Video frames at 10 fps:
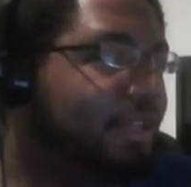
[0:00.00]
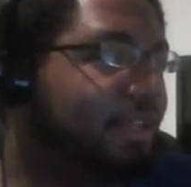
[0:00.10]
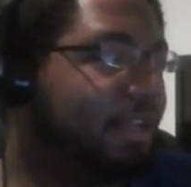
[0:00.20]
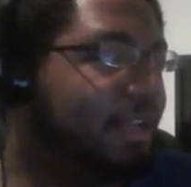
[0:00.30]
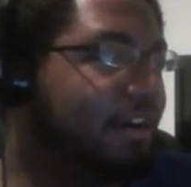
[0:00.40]

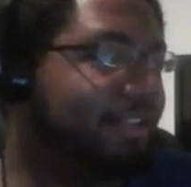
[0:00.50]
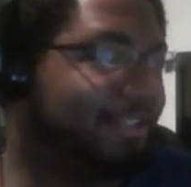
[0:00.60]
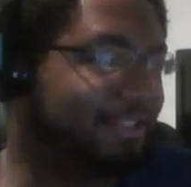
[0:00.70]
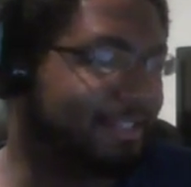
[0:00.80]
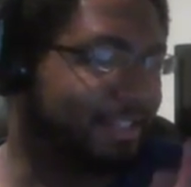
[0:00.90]

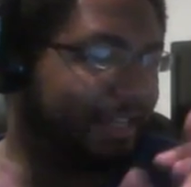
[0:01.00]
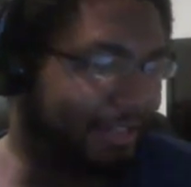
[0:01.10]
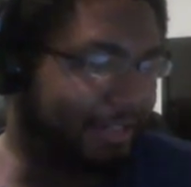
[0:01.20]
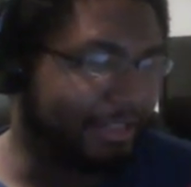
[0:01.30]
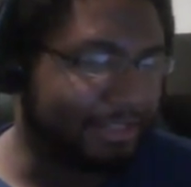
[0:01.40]
Ellaria
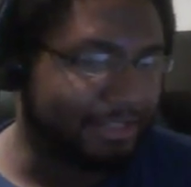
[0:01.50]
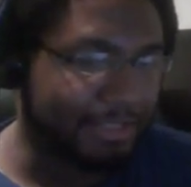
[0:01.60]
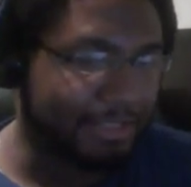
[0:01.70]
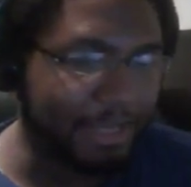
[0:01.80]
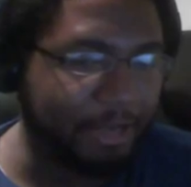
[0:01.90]
Sand is
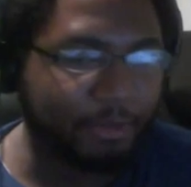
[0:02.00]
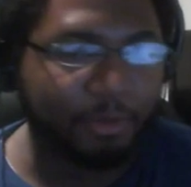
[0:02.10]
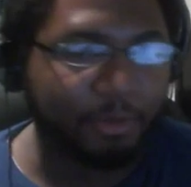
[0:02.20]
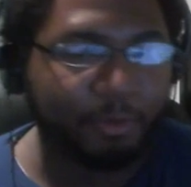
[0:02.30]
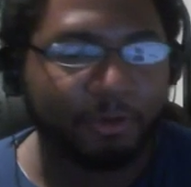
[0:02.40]
his
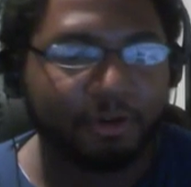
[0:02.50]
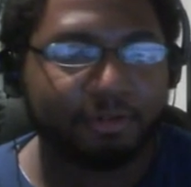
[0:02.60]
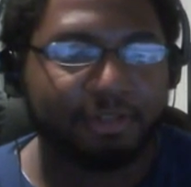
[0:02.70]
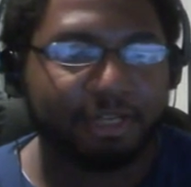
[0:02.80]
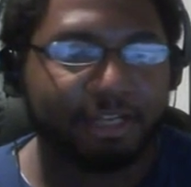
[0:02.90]
paramour,
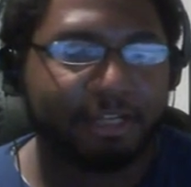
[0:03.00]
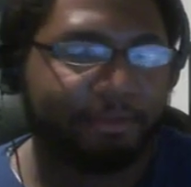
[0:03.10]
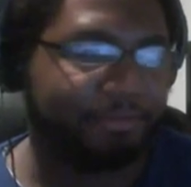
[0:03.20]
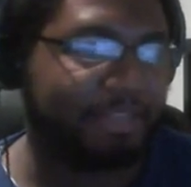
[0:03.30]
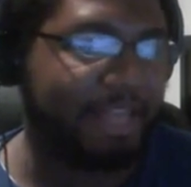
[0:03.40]

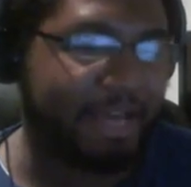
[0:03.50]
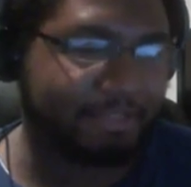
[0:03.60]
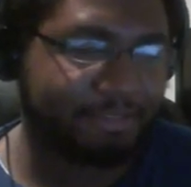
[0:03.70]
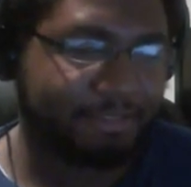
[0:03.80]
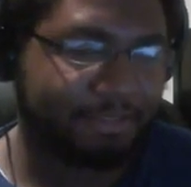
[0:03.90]

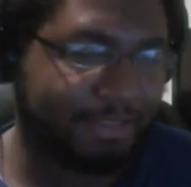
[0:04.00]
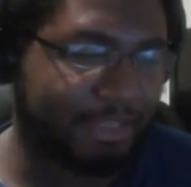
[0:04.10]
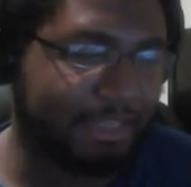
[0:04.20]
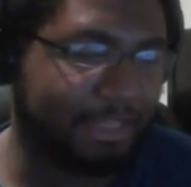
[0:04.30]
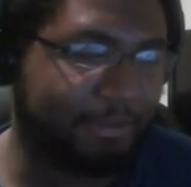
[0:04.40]
not
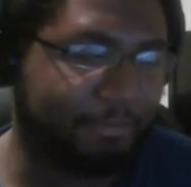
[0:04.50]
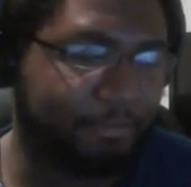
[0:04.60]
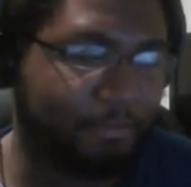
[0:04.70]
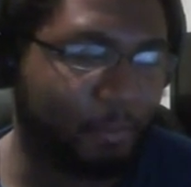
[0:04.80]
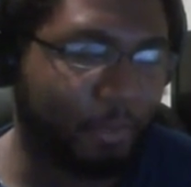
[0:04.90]

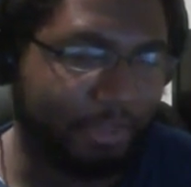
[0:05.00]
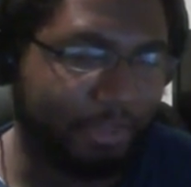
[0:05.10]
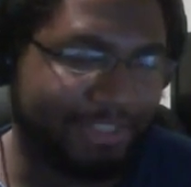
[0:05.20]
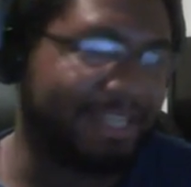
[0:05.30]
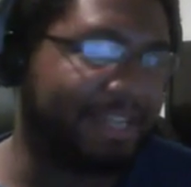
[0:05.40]
one
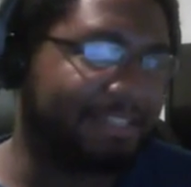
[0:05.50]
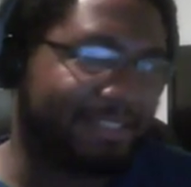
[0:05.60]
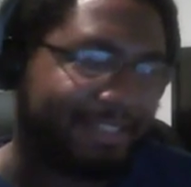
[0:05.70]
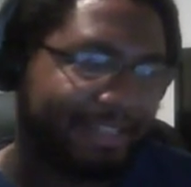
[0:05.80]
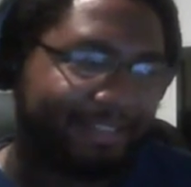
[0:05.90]
of the
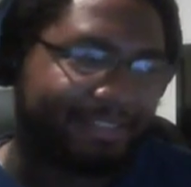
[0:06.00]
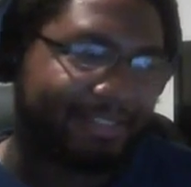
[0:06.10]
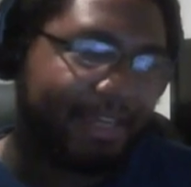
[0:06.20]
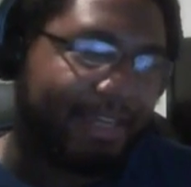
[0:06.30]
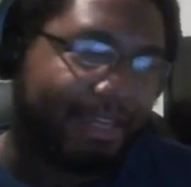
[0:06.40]
Sand
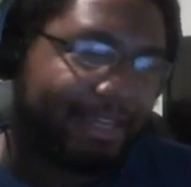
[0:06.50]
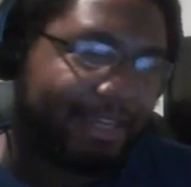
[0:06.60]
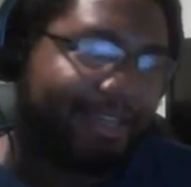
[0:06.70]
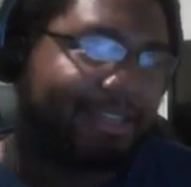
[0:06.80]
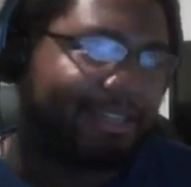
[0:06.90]
Snakes,
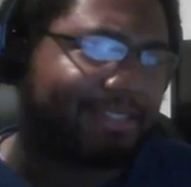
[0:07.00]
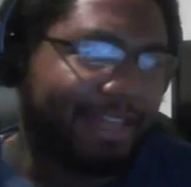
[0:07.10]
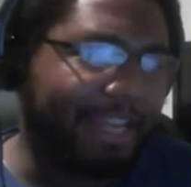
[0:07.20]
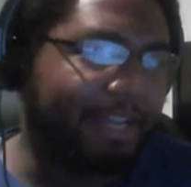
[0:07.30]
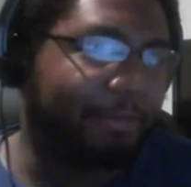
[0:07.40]
his
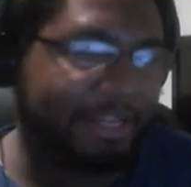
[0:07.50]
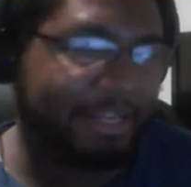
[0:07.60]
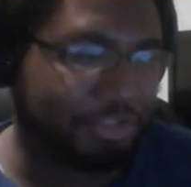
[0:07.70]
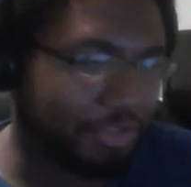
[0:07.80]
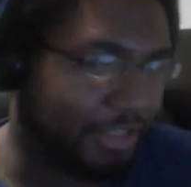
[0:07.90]
8
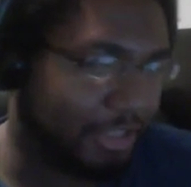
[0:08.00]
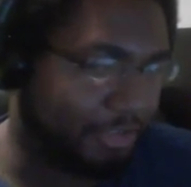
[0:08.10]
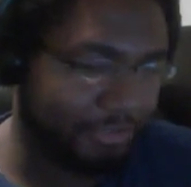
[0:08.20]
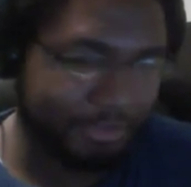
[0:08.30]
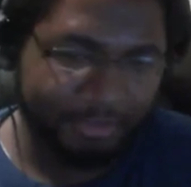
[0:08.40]
bastard
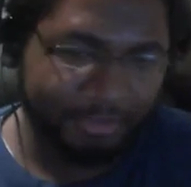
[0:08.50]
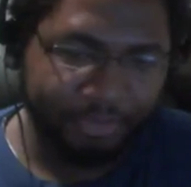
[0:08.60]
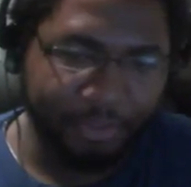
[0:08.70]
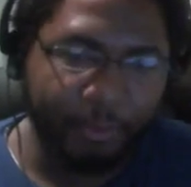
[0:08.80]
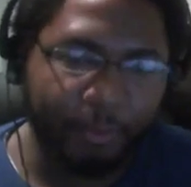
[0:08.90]
daughters,
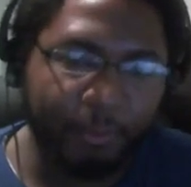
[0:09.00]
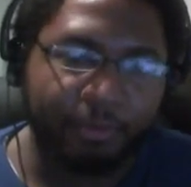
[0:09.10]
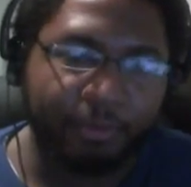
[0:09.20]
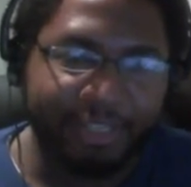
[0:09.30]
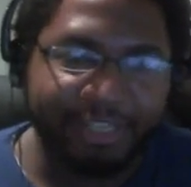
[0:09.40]
who
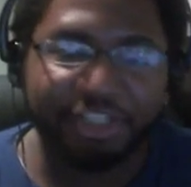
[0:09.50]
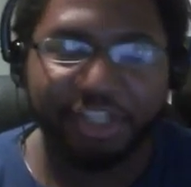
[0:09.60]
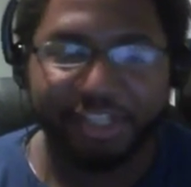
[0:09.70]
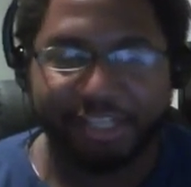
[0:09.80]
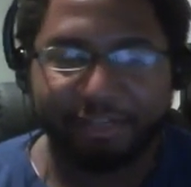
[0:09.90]
he
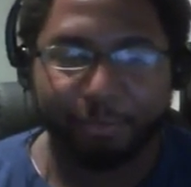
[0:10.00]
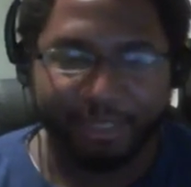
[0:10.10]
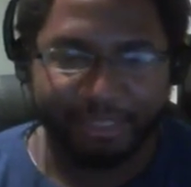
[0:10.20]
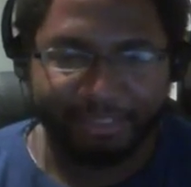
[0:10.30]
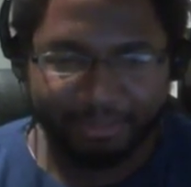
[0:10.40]
took in and
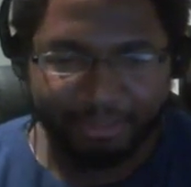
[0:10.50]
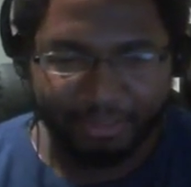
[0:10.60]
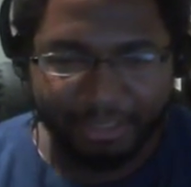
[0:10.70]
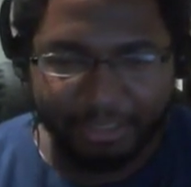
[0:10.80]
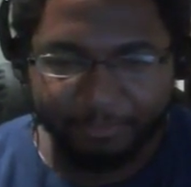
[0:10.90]
raised.
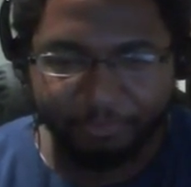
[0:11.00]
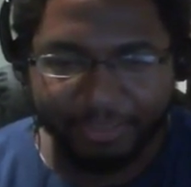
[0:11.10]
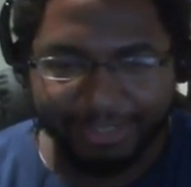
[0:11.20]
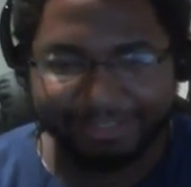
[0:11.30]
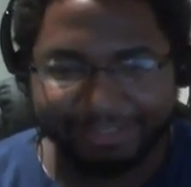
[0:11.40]

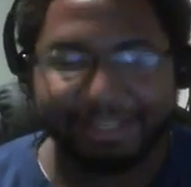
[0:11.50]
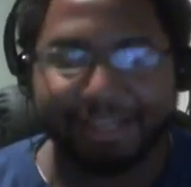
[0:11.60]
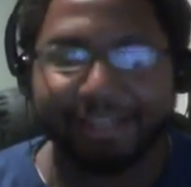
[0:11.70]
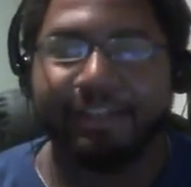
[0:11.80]
Unlike